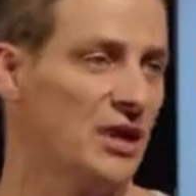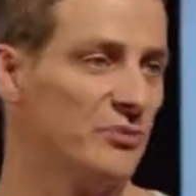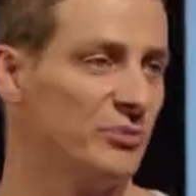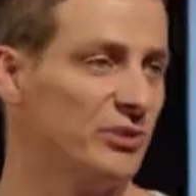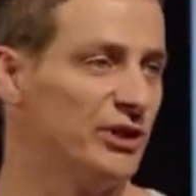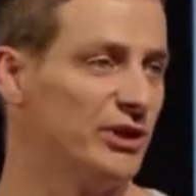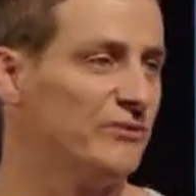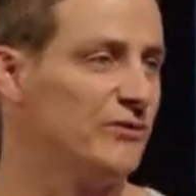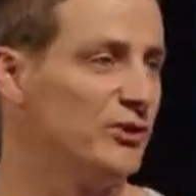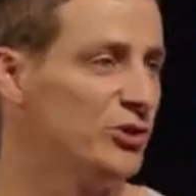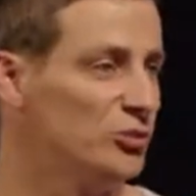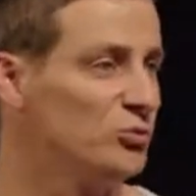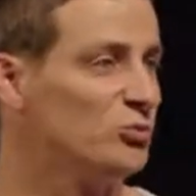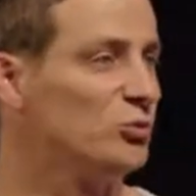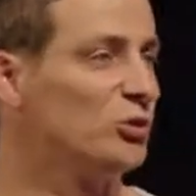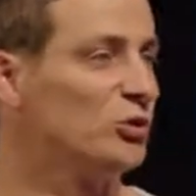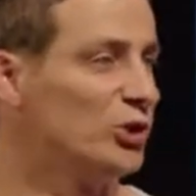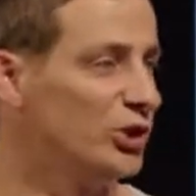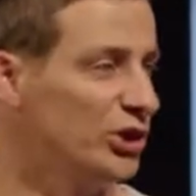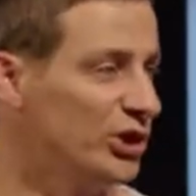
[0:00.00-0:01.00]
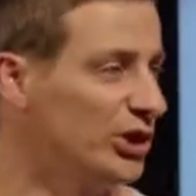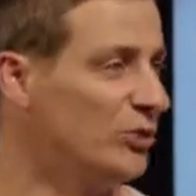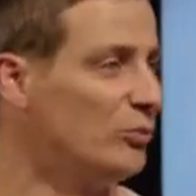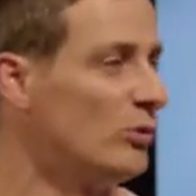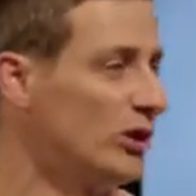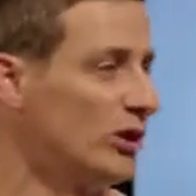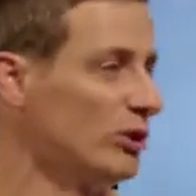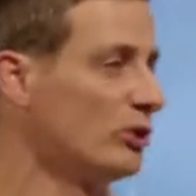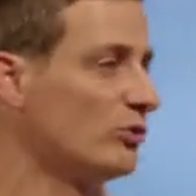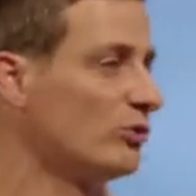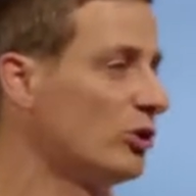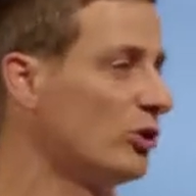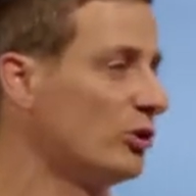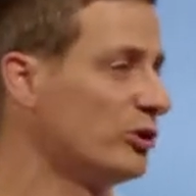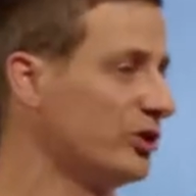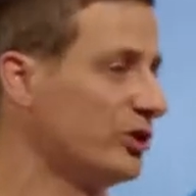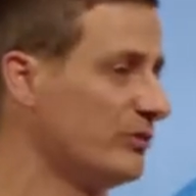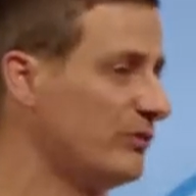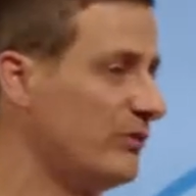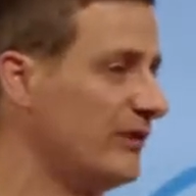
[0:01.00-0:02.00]
but if you really want to grow
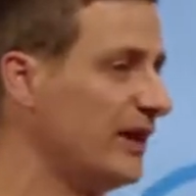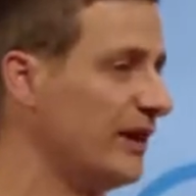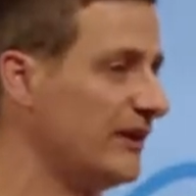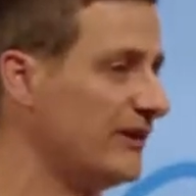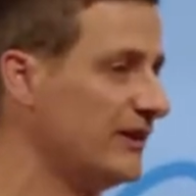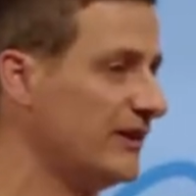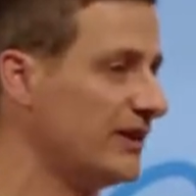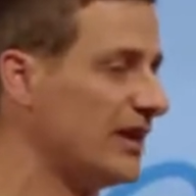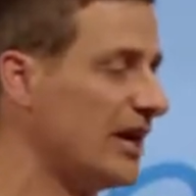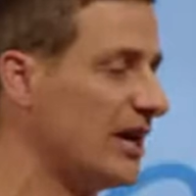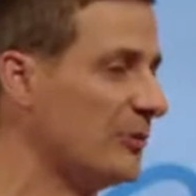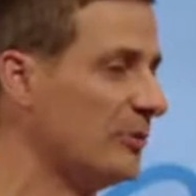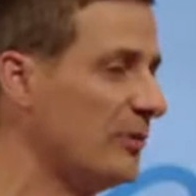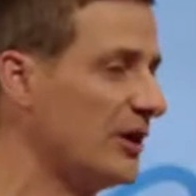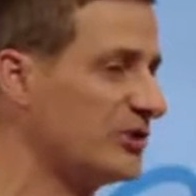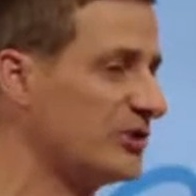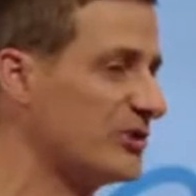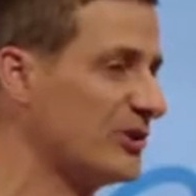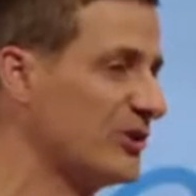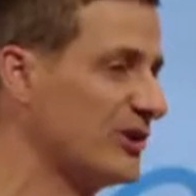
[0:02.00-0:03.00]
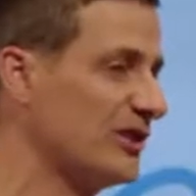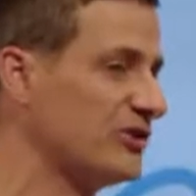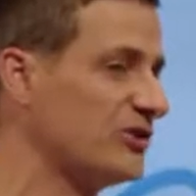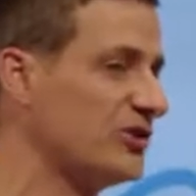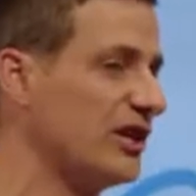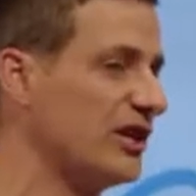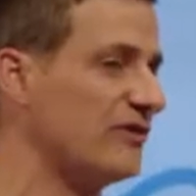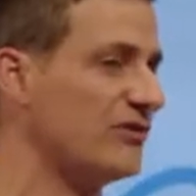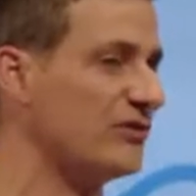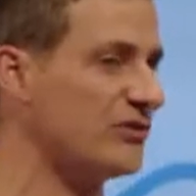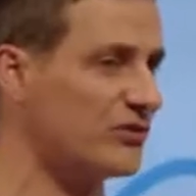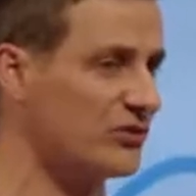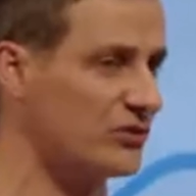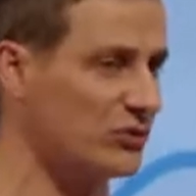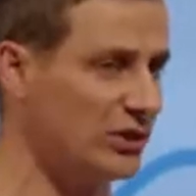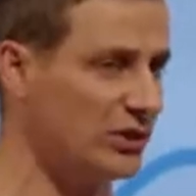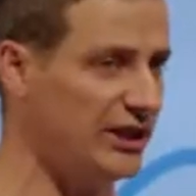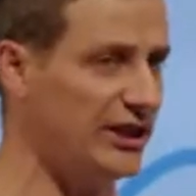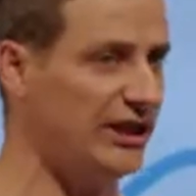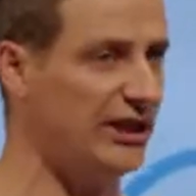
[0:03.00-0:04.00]
in your faith, you got to make sure that you have
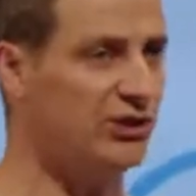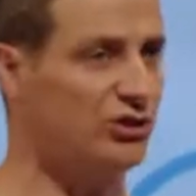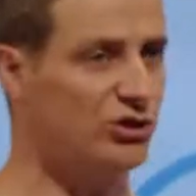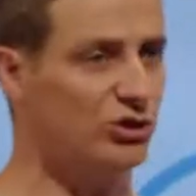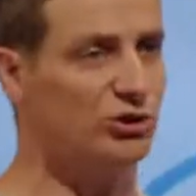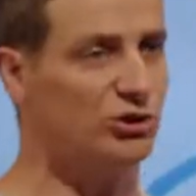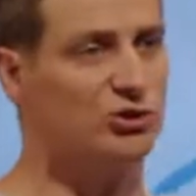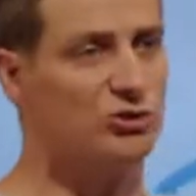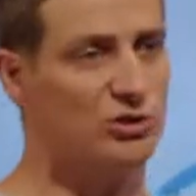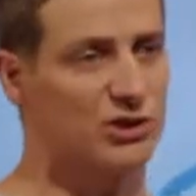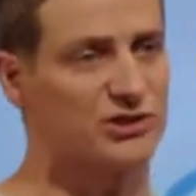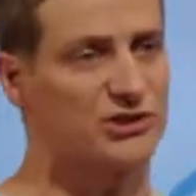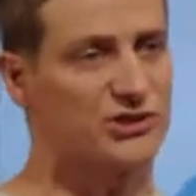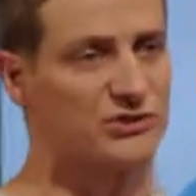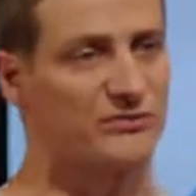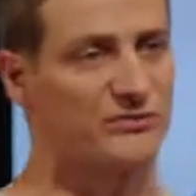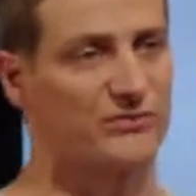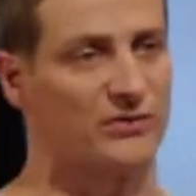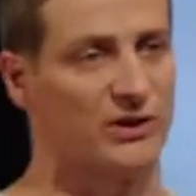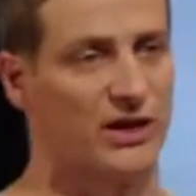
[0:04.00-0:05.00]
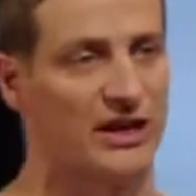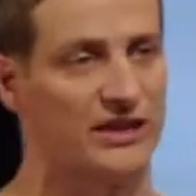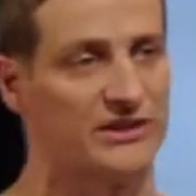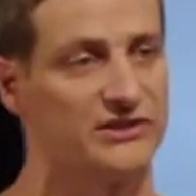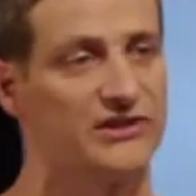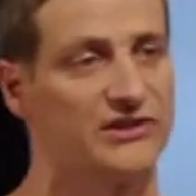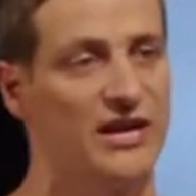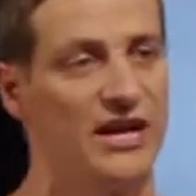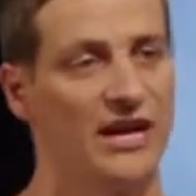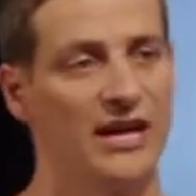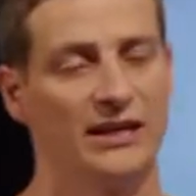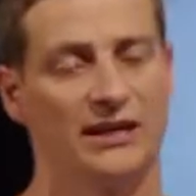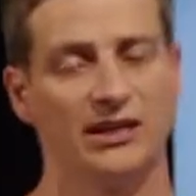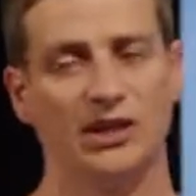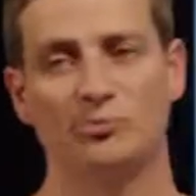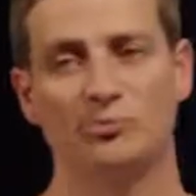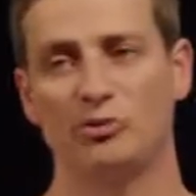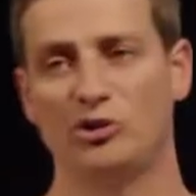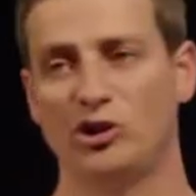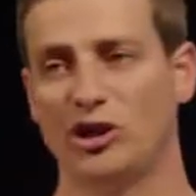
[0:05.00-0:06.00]
three good Christian friends
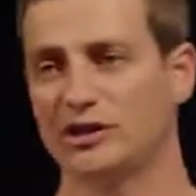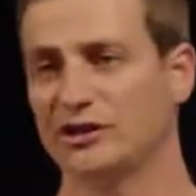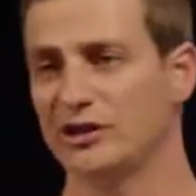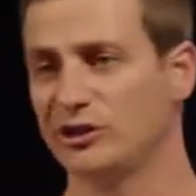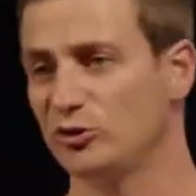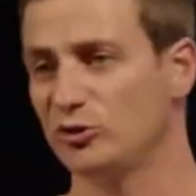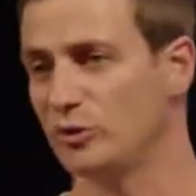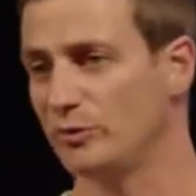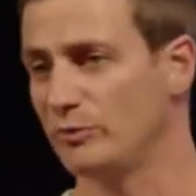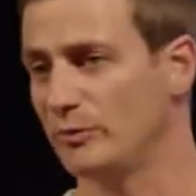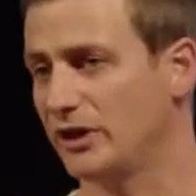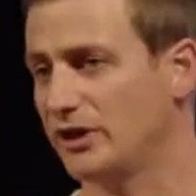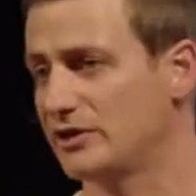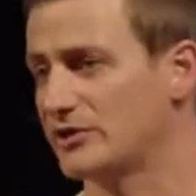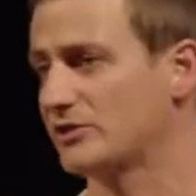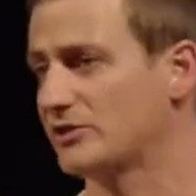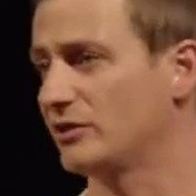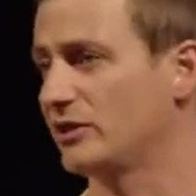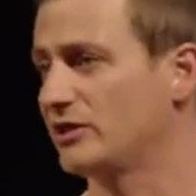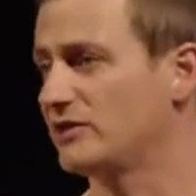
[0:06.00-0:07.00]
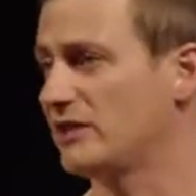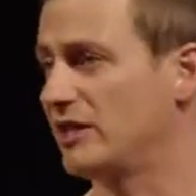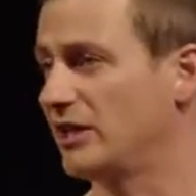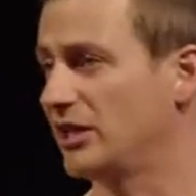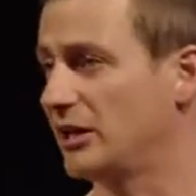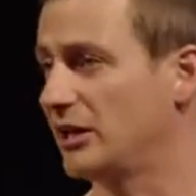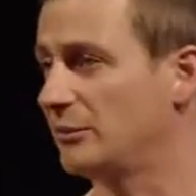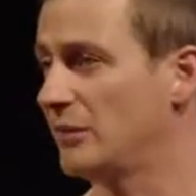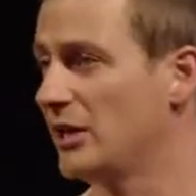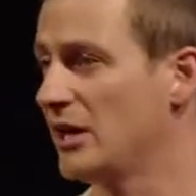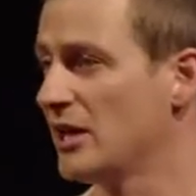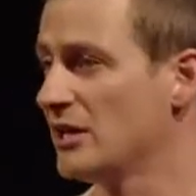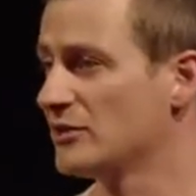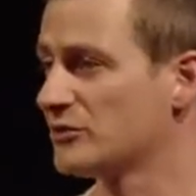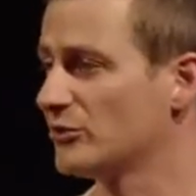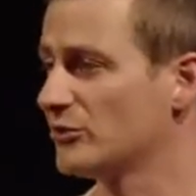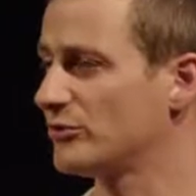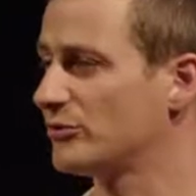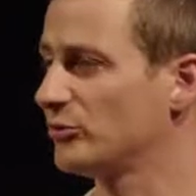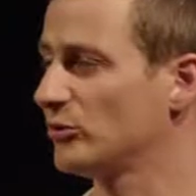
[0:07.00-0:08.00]
Get plugged into a ministry team.
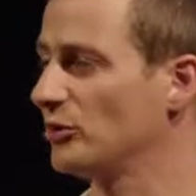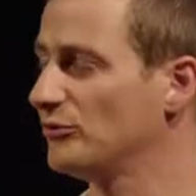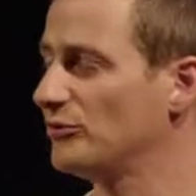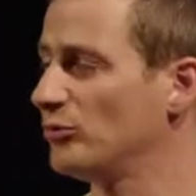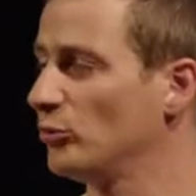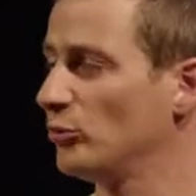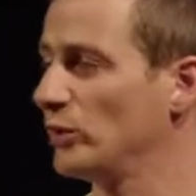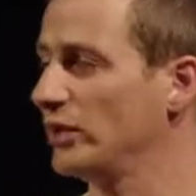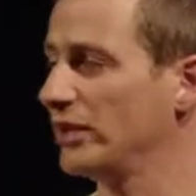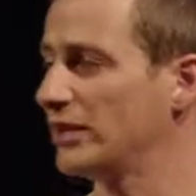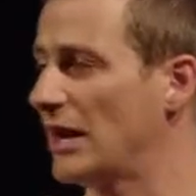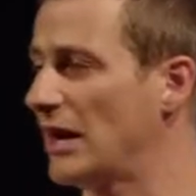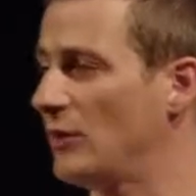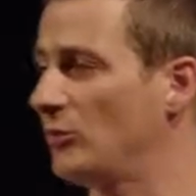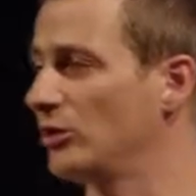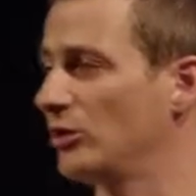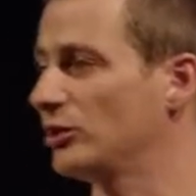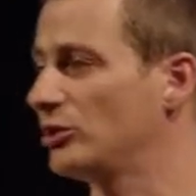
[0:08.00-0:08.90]
So, throughout the week, I want to